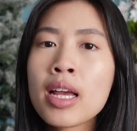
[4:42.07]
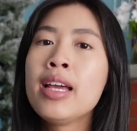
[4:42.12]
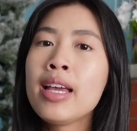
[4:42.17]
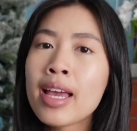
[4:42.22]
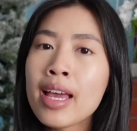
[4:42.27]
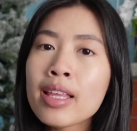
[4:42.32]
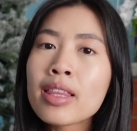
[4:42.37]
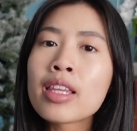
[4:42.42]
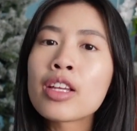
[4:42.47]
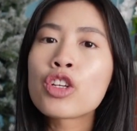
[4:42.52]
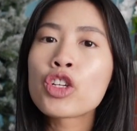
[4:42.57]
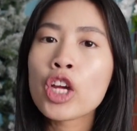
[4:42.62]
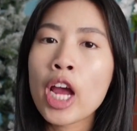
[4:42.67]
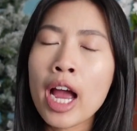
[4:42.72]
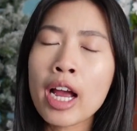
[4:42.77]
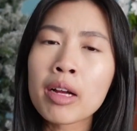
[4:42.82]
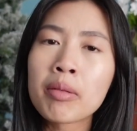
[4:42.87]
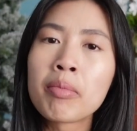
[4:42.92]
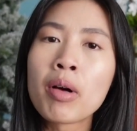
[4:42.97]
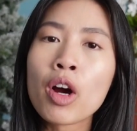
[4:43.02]
Hit the
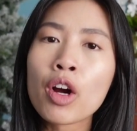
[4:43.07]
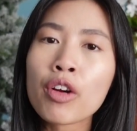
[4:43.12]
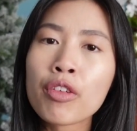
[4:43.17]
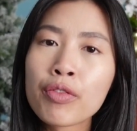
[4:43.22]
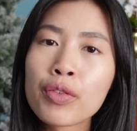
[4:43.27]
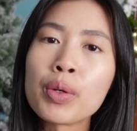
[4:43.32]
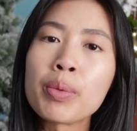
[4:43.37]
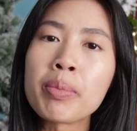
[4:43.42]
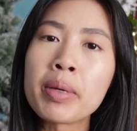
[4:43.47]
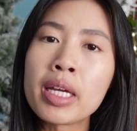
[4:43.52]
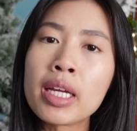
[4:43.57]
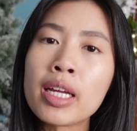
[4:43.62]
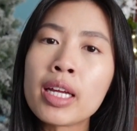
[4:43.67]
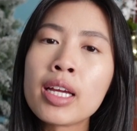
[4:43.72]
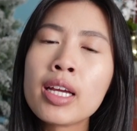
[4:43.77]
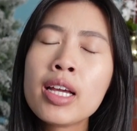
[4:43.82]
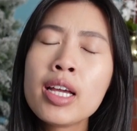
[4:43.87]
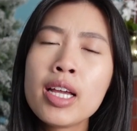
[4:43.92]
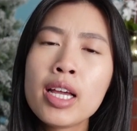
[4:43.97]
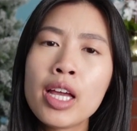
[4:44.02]
check mark for me
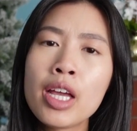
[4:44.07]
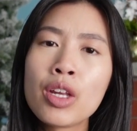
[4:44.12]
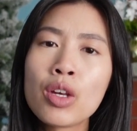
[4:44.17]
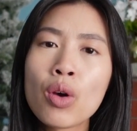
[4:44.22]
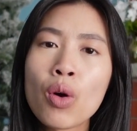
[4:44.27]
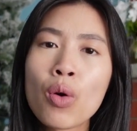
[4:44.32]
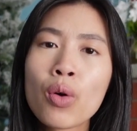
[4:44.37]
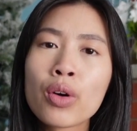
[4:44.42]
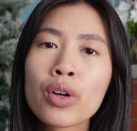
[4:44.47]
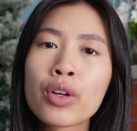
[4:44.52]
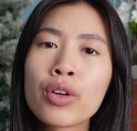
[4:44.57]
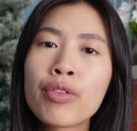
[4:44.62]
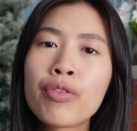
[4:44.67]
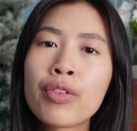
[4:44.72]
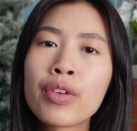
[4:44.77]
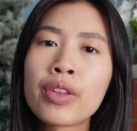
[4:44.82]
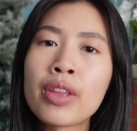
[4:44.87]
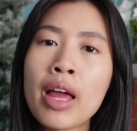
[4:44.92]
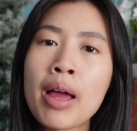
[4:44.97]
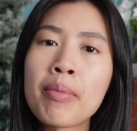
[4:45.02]
in order
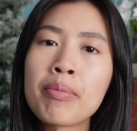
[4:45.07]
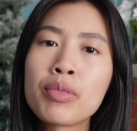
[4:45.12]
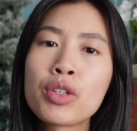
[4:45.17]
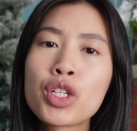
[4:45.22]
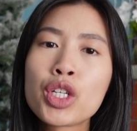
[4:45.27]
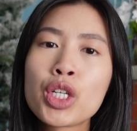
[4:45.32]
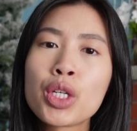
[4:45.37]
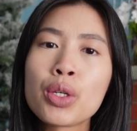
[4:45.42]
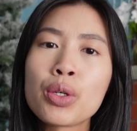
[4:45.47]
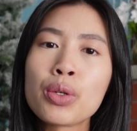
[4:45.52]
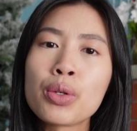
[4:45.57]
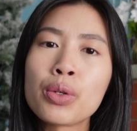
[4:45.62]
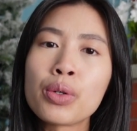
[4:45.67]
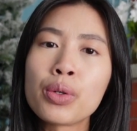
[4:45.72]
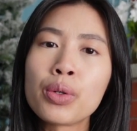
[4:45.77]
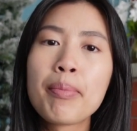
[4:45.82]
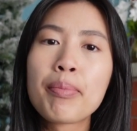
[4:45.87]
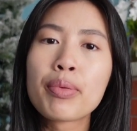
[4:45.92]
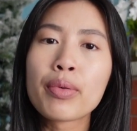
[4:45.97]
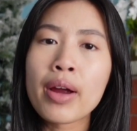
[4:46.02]
for them
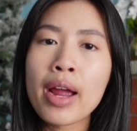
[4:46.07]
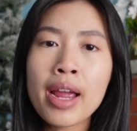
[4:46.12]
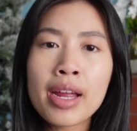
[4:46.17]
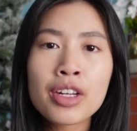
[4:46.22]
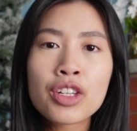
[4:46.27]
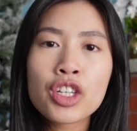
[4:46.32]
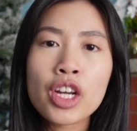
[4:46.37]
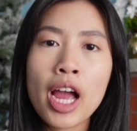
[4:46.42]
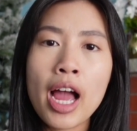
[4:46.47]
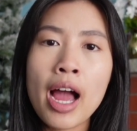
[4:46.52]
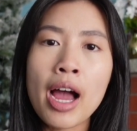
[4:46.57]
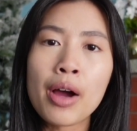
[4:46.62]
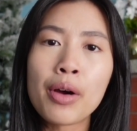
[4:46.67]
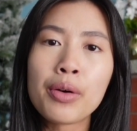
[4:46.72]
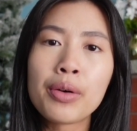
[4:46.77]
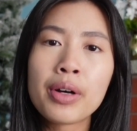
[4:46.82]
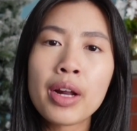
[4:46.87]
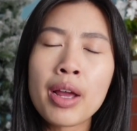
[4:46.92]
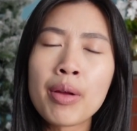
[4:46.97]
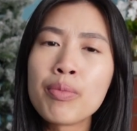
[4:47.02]
to branch
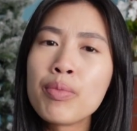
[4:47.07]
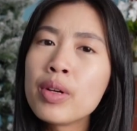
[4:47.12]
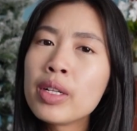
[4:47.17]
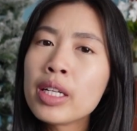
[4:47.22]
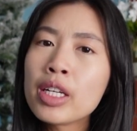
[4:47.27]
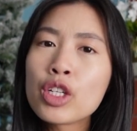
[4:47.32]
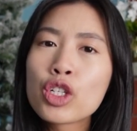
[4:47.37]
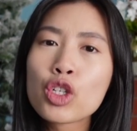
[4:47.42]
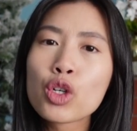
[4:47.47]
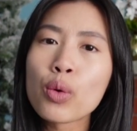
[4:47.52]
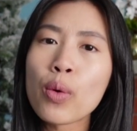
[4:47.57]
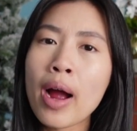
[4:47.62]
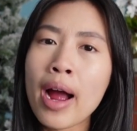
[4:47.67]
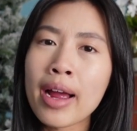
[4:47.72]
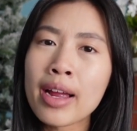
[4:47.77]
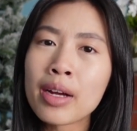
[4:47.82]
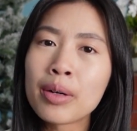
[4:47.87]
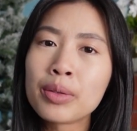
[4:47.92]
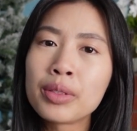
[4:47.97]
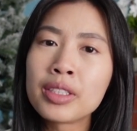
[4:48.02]
out and really
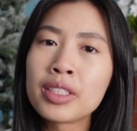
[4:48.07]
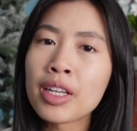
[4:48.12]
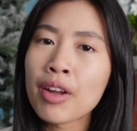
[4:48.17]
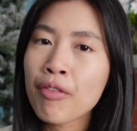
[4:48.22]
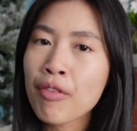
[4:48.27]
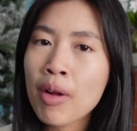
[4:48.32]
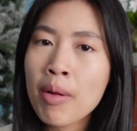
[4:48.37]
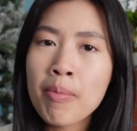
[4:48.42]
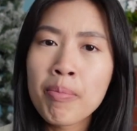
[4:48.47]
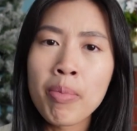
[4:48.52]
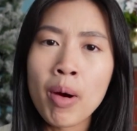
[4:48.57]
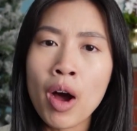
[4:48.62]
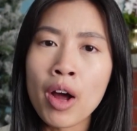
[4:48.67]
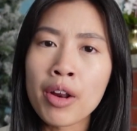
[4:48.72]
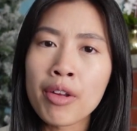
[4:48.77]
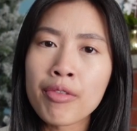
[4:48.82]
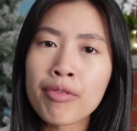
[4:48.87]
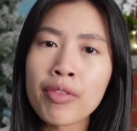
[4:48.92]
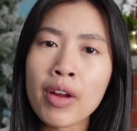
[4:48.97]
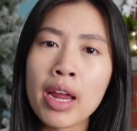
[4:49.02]
try out different
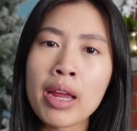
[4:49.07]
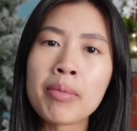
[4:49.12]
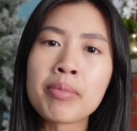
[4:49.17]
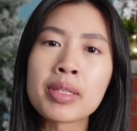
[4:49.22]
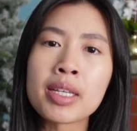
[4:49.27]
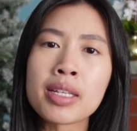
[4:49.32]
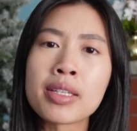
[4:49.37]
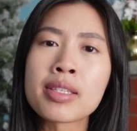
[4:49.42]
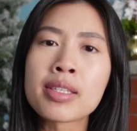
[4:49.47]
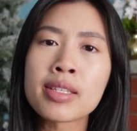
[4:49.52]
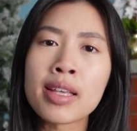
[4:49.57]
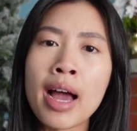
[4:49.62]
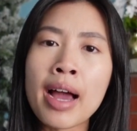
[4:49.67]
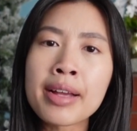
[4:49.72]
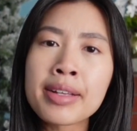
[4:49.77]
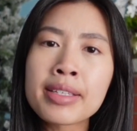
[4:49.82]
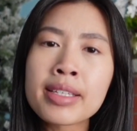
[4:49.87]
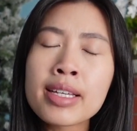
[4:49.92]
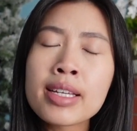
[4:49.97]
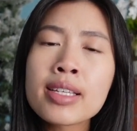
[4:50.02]
body frames and
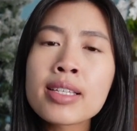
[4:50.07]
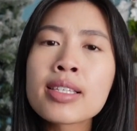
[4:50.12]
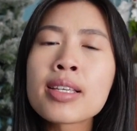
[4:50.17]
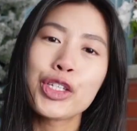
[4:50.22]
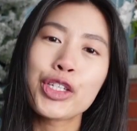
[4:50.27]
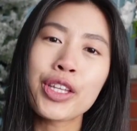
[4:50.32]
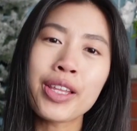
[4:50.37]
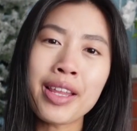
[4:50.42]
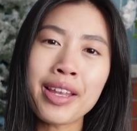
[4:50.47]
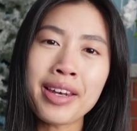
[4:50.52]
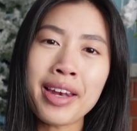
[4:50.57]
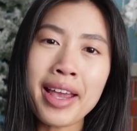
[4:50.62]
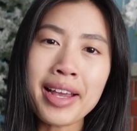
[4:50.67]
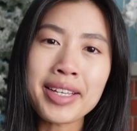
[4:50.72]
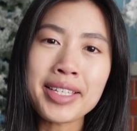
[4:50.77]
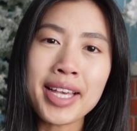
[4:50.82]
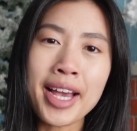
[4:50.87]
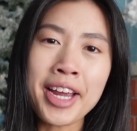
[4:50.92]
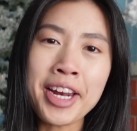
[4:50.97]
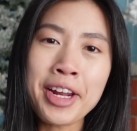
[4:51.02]
sizes. So the
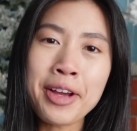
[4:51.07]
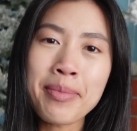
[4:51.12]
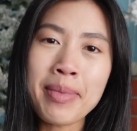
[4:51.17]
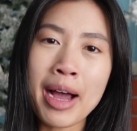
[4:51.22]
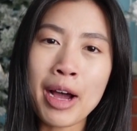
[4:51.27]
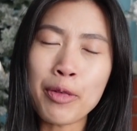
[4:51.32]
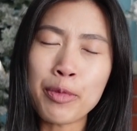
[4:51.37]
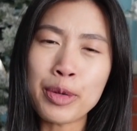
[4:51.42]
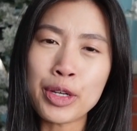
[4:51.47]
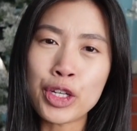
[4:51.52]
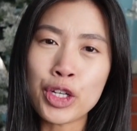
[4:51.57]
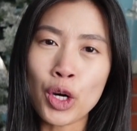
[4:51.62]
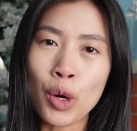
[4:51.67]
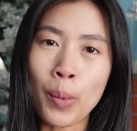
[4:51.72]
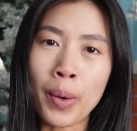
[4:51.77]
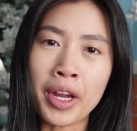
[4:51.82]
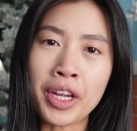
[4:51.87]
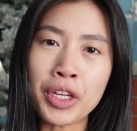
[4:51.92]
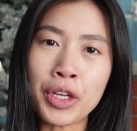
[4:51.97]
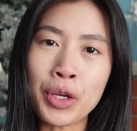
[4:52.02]
next item I'll be
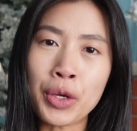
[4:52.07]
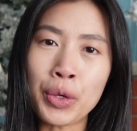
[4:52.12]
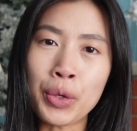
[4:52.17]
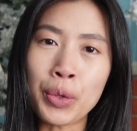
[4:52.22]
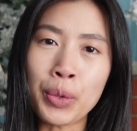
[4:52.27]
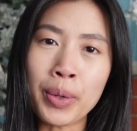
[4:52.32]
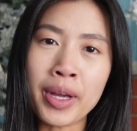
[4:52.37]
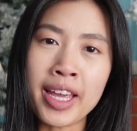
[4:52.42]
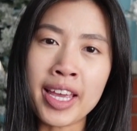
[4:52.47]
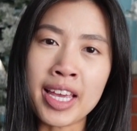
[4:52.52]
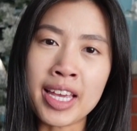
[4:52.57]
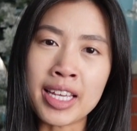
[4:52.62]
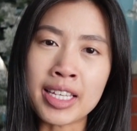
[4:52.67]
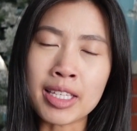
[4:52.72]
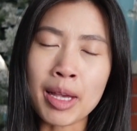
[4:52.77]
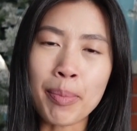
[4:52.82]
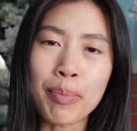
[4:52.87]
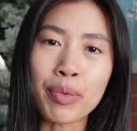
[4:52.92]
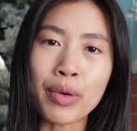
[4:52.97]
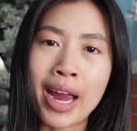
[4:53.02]
showing you is
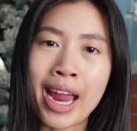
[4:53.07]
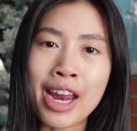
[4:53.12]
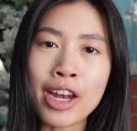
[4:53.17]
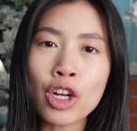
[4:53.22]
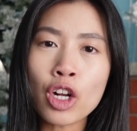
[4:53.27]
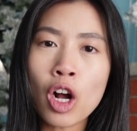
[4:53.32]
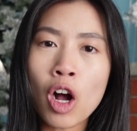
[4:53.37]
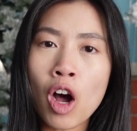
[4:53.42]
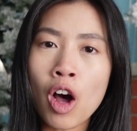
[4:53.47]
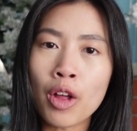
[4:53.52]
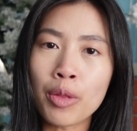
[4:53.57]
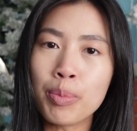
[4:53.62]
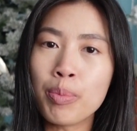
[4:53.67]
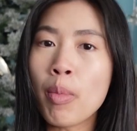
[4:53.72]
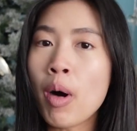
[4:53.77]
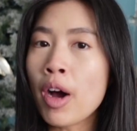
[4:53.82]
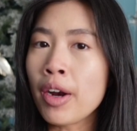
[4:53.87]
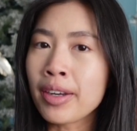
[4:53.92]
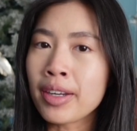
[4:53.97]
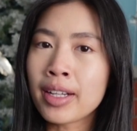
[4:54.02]
a brand called
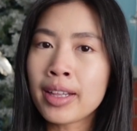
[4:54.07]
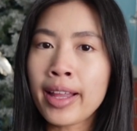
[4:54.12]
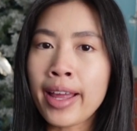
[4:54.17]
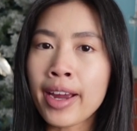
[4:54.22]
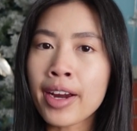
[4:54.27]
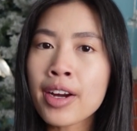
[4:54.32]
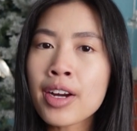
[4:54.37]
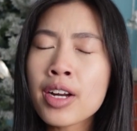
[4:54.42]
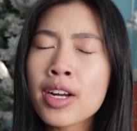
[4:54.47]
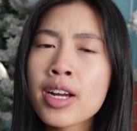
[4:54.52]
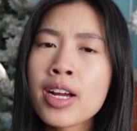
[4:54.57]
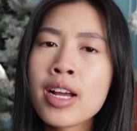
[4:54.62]
Montclair.